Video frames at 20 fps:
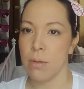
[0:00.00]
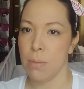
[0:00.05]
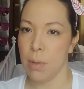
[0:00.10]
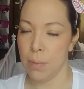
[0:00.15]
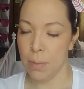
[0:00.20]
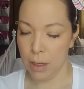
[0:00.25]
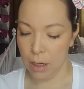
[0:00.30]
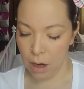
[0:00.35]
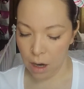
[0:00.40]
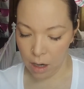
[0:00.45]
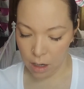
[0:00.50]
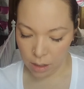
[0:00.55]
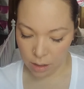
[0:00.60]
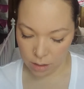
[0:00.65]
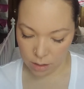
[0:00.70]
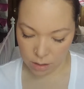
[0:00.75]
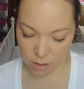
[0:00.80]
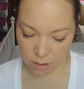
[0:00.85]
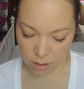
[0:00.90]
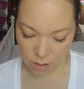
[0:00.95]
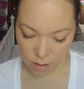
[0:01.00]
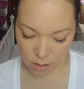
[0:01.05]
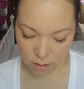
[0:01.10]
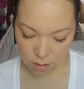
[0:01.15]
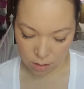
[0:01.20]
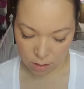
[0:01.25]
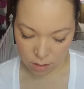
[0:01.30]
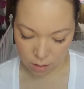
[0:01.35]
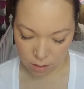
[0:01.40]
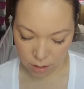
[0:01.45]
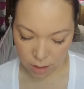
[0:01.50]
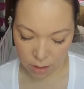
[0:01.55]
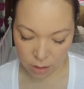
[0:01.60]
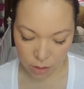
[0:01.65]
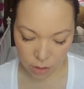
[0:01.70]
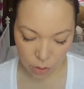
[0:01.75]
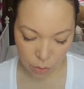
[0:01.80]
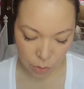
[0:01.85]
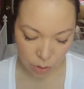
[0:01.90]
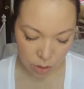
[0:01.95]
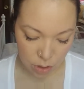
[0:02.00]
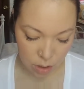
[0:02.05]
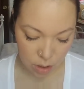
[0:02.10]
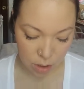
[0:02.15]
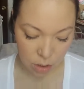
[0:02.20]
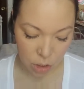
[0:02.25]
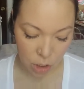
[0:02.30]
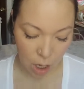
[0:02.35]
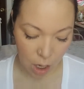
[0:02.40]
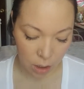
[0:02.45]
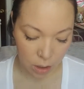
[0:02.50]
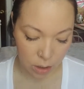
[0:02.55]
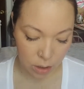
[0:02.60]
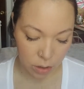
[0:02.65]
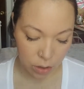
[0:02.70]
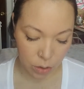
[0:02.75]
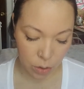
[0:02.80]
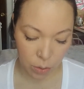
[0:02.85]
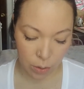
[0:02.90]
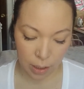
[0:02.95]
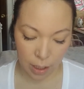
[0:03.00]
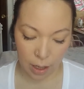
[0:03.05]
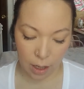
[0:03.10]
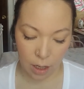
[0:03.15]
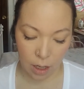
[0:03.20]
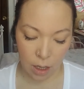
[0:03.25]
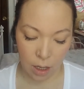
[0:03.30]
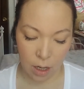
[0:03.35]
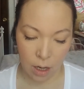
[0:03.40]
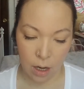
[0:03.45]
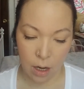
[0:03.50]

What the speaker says: maybe not. Let's use the Chocolate Soleil